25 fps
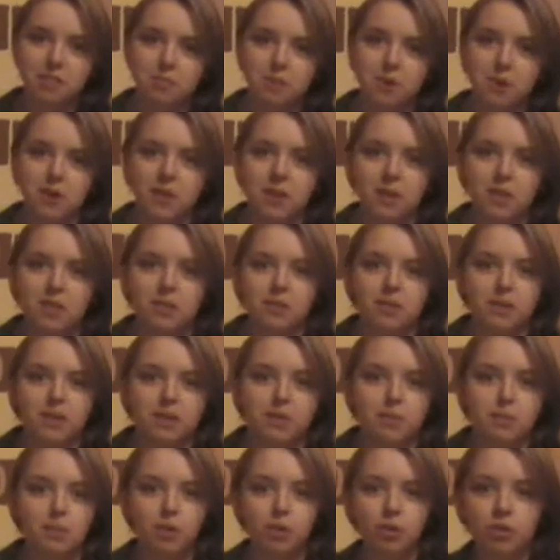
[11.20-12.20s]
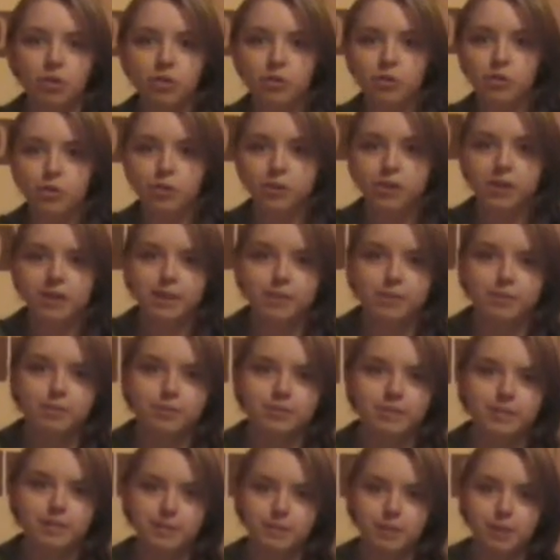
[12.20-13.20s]
Prison was a prisoner of war camp
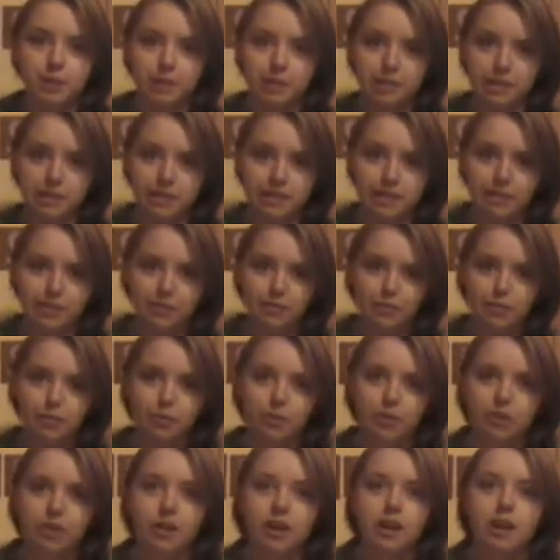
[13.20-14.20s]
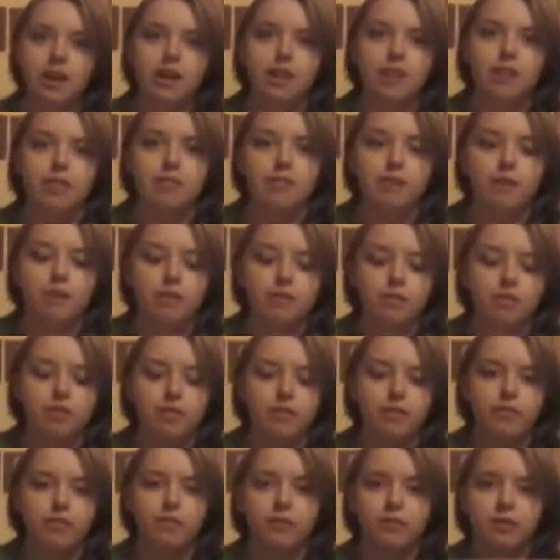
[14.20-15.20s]
during the American Civil War. Throughout
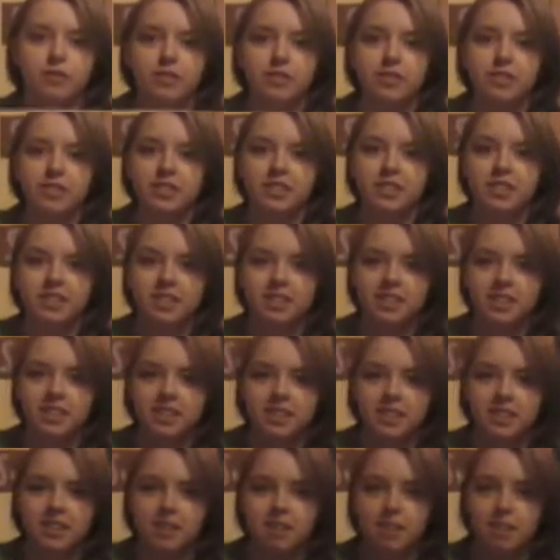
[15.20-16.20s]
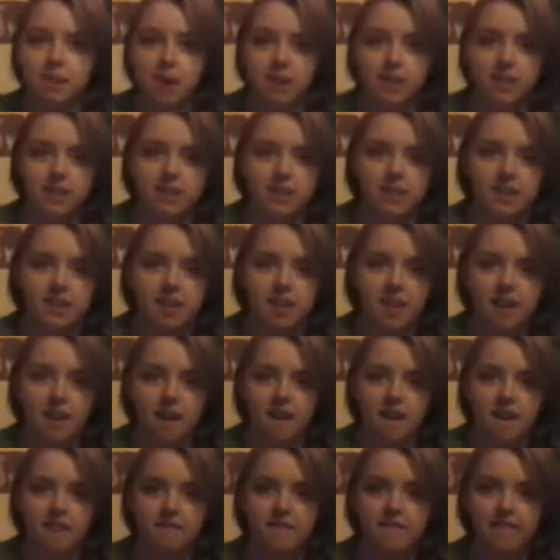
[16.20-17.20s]
the 14 months
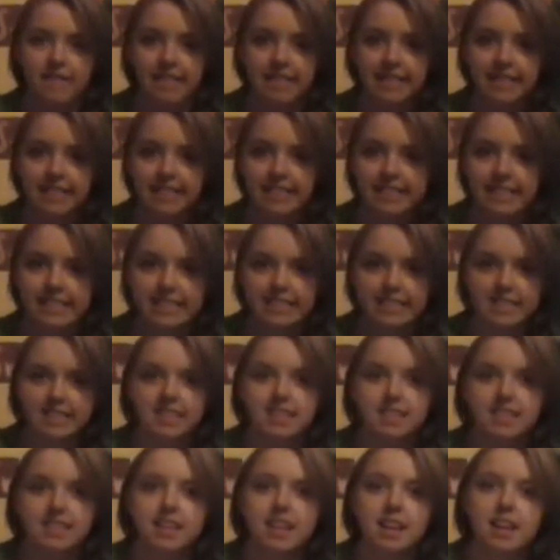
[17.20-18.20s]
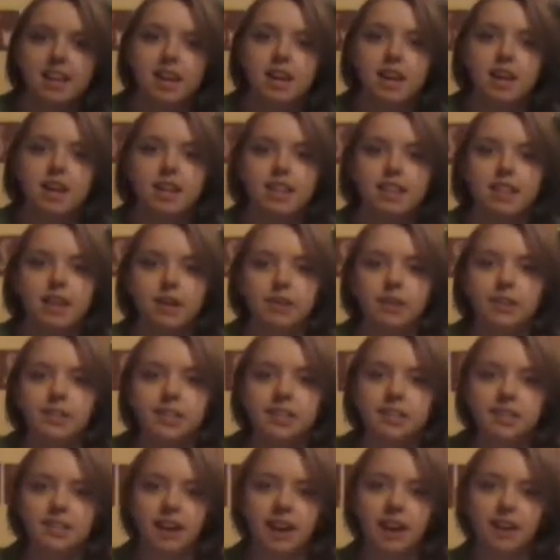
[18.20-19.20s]
of its existence,
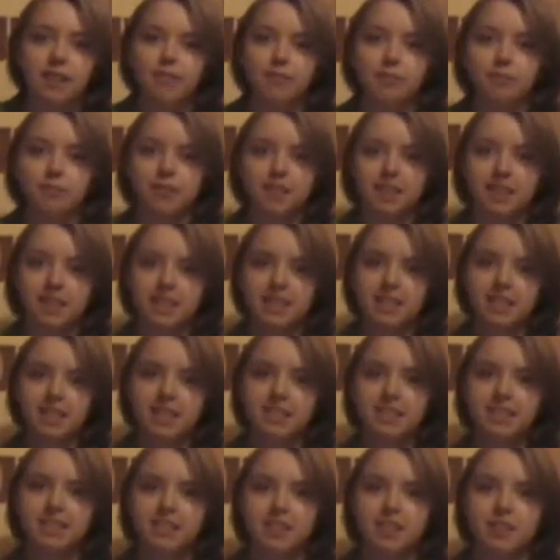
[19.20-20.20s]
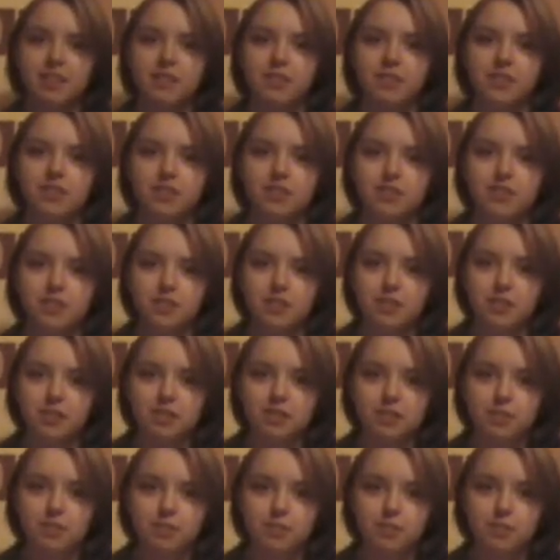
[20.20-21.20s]
thousands died from disease,
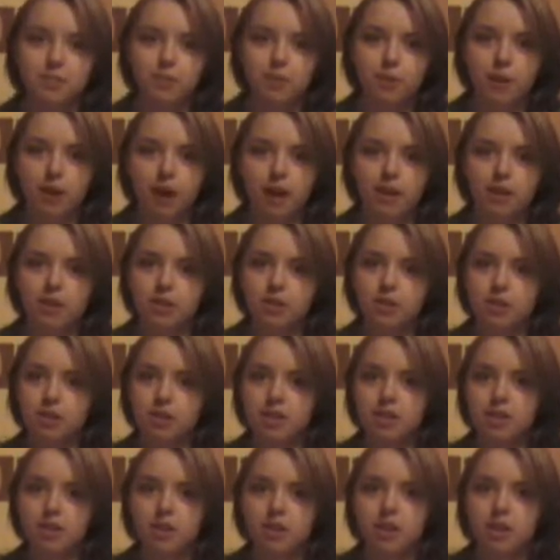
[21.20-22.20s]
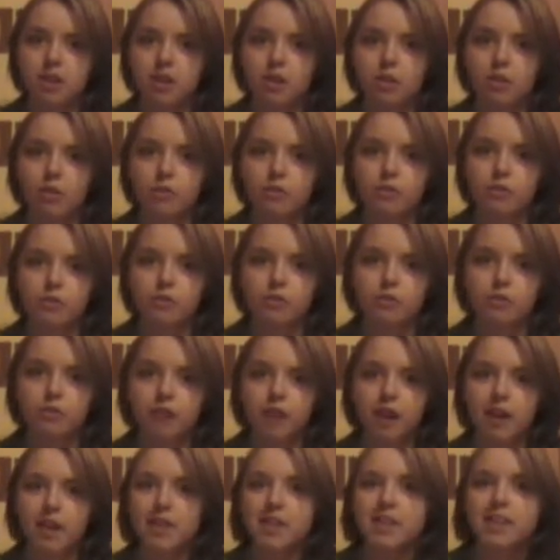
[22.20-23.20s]
starvation, poor hygiene,
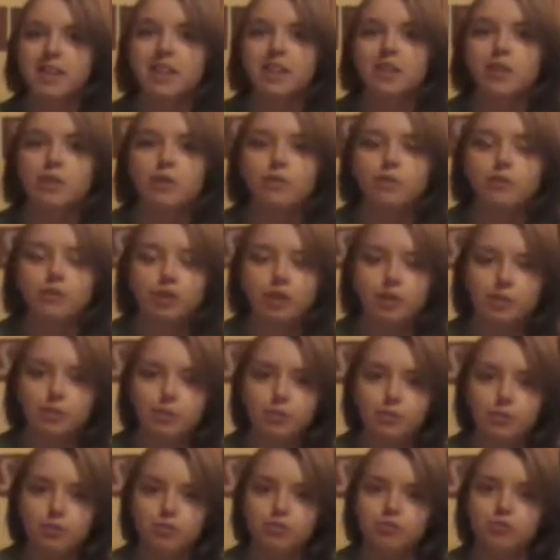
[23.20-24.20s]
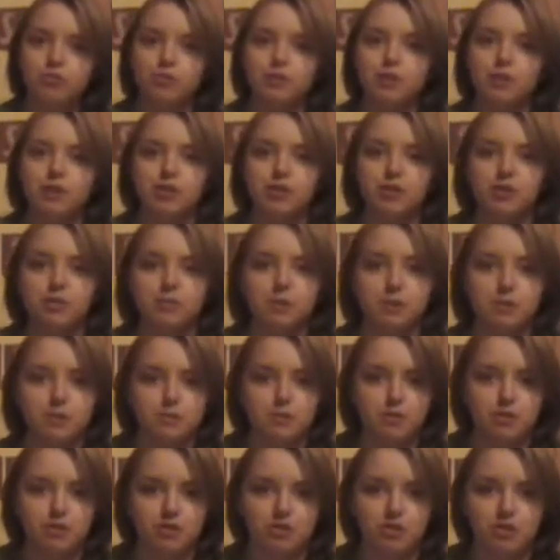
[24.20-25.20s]
overcrowding, and overexposure to extreme
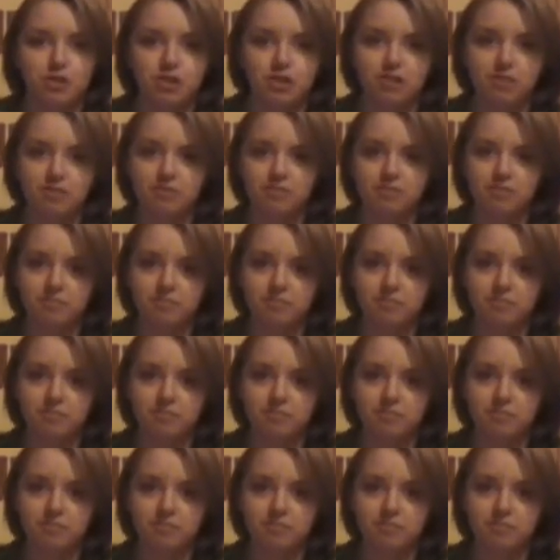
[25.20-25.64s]
temperatures.